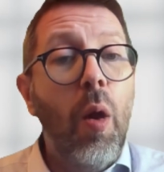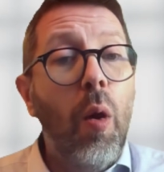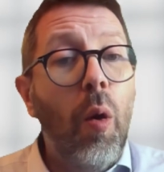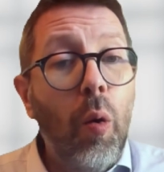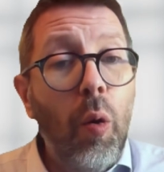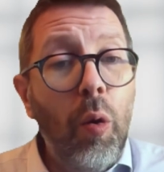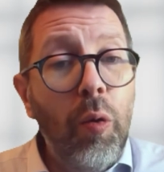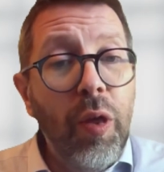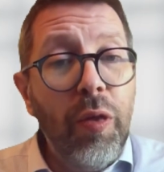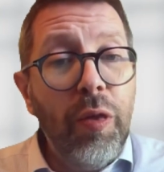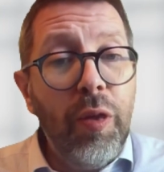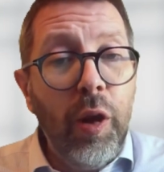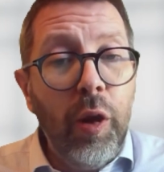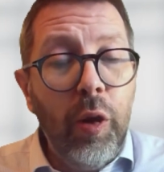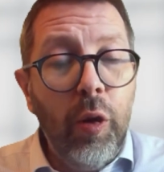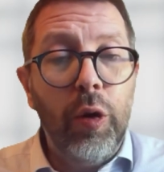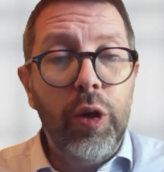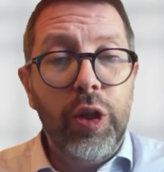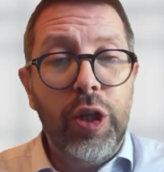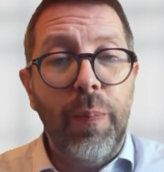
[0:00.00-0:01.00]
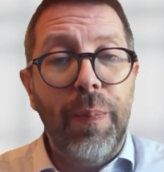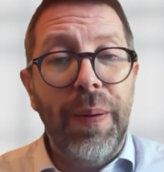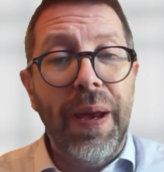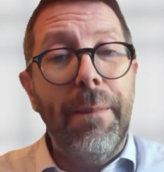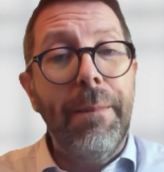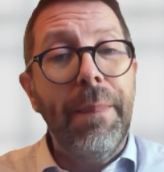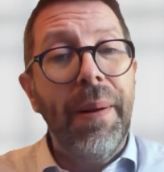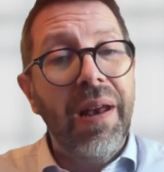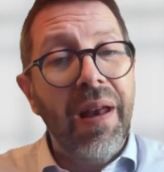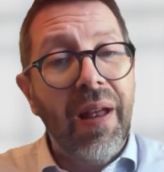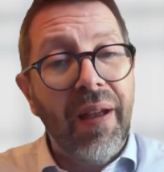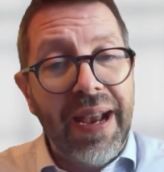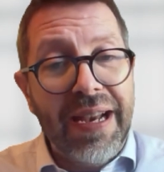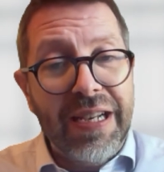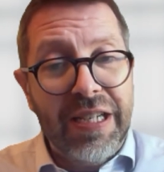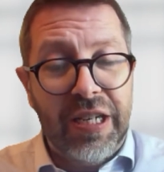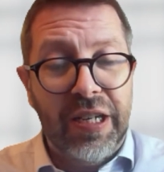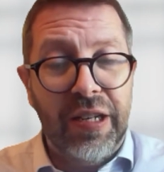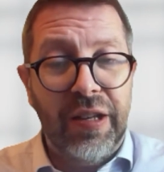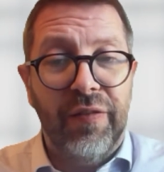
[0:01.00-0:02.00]
Or that the law should be
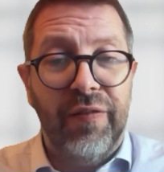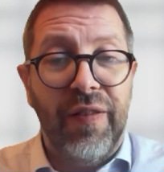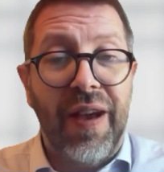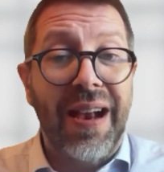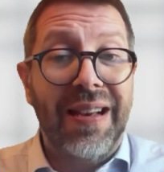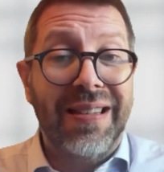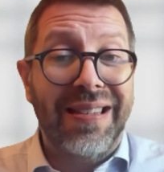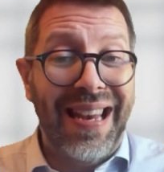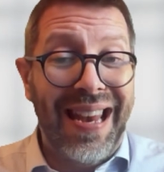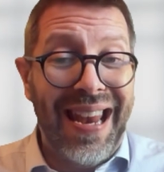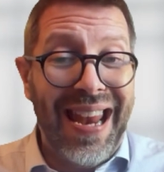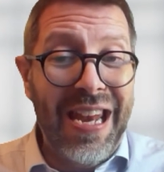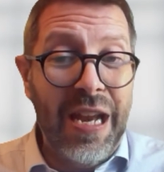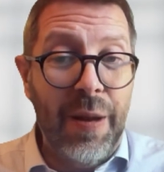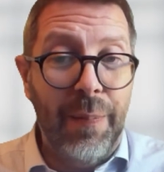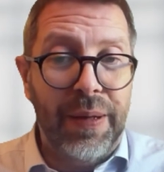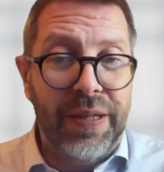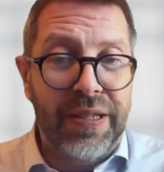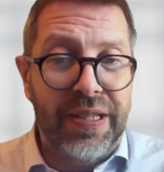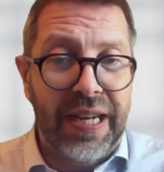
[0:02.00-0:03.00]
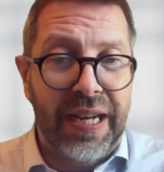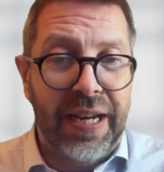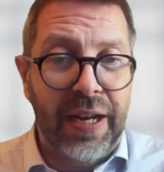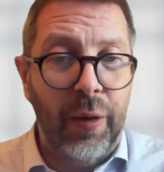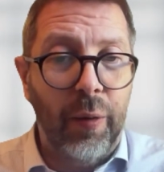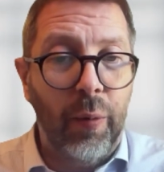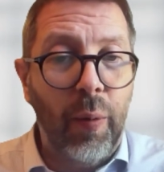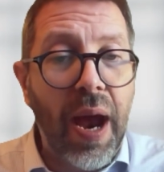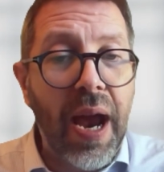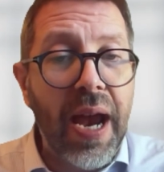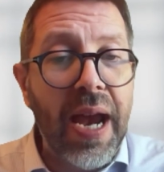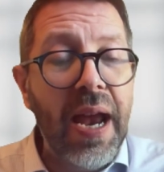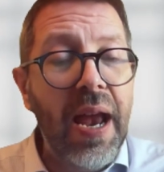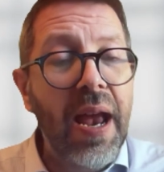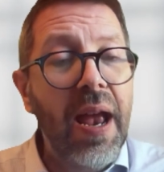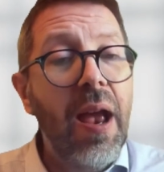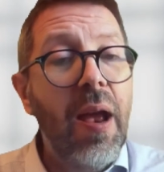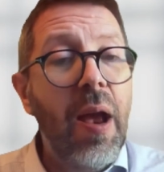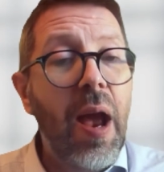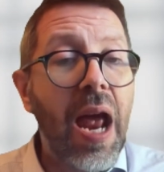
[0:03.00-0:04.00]
applied to the facts in a particular way
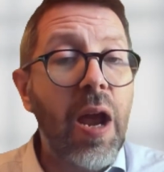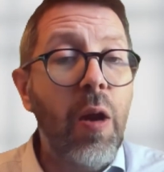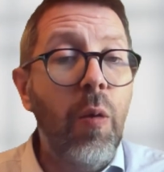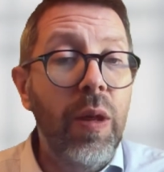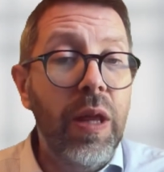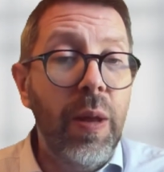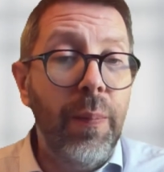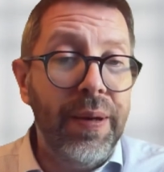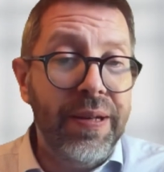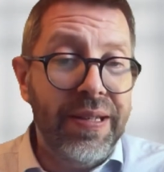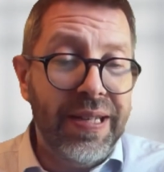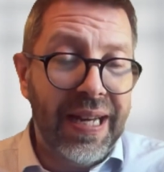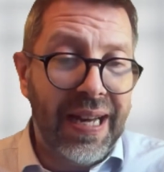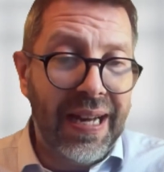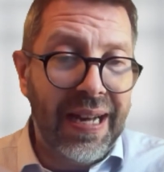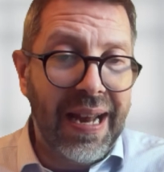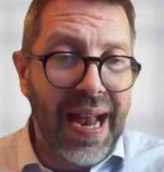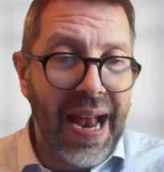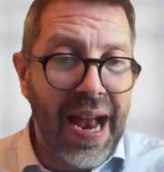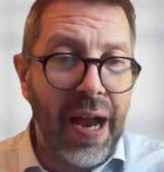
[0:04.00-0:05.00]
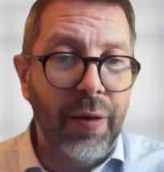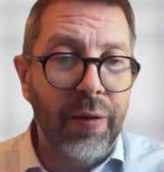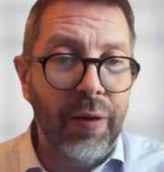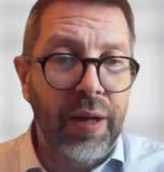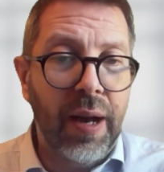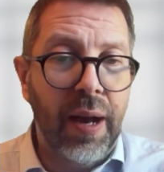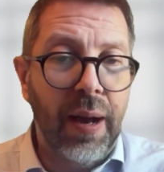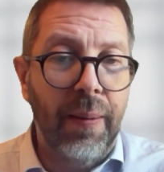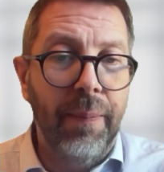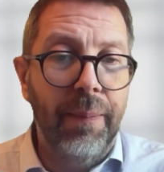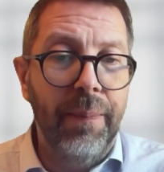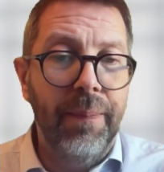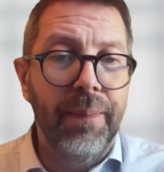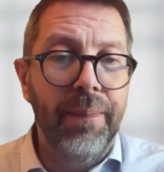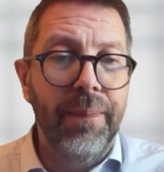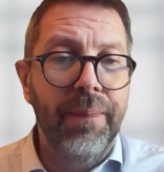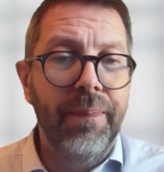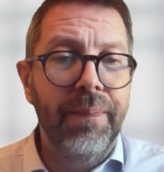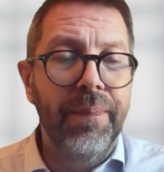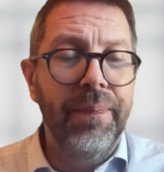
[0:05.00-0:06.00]
and with a particular outcome.
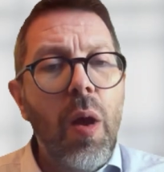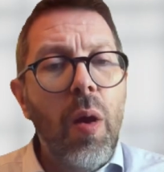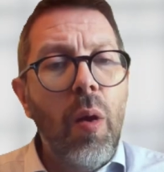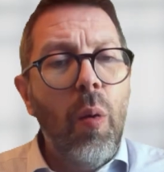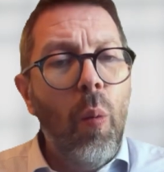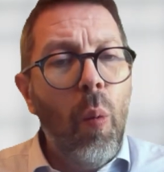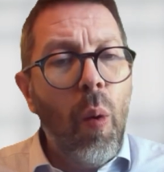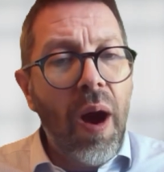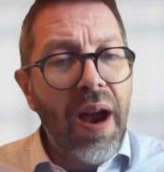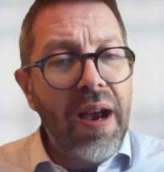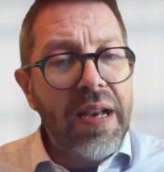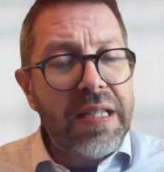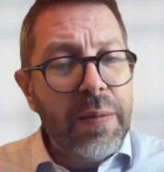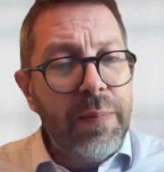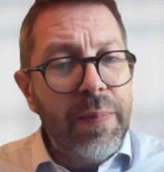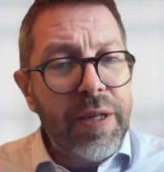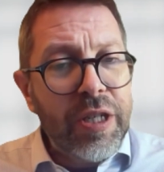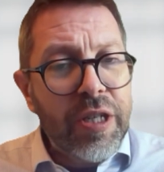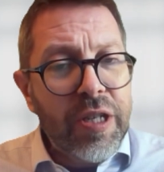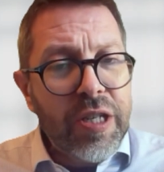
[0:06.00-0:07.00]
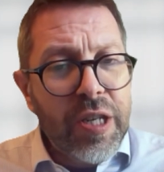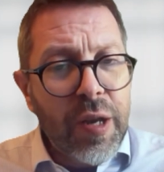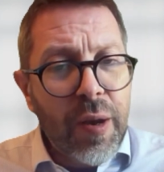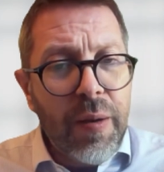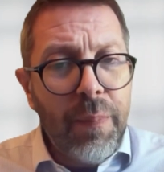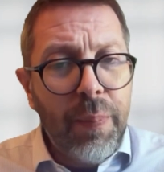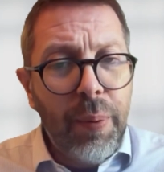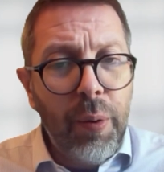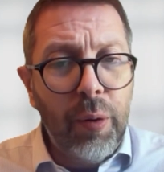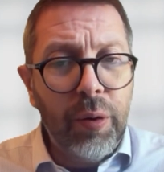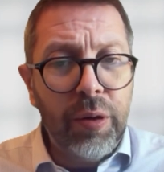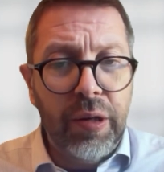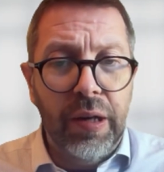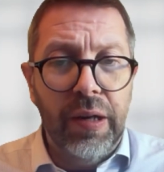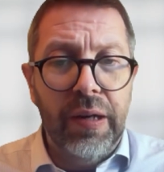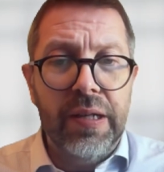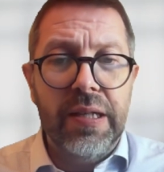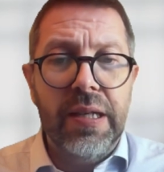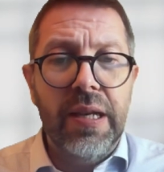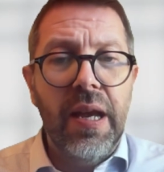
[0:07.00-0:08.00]
Why are submissions so
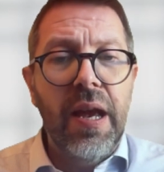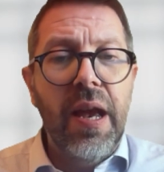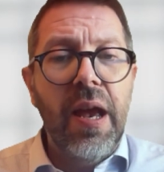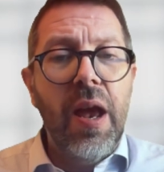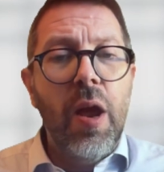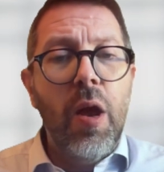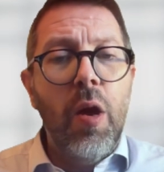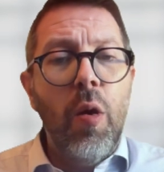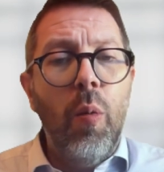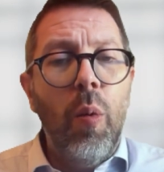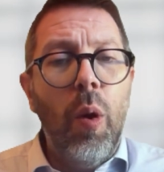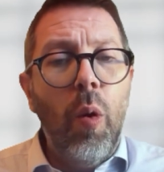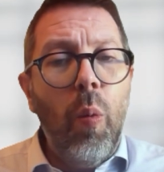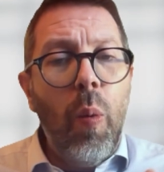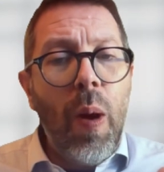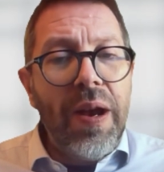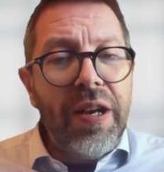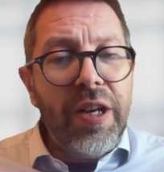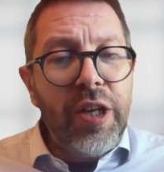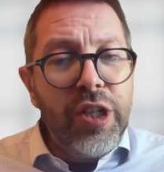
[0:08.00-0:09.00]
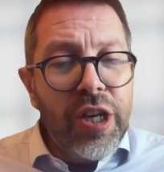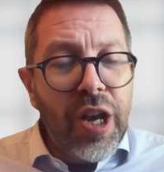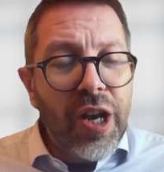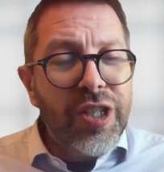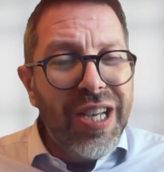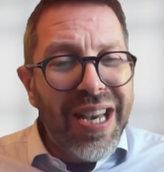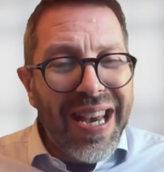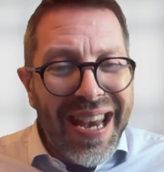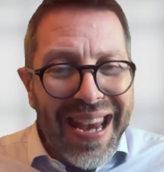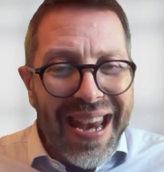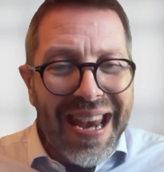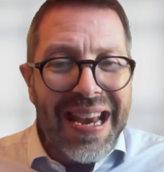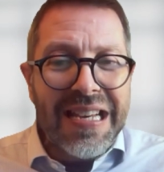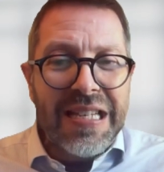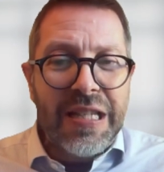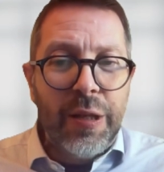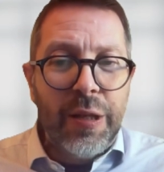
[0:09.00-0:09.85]
important? Well, when a judge hears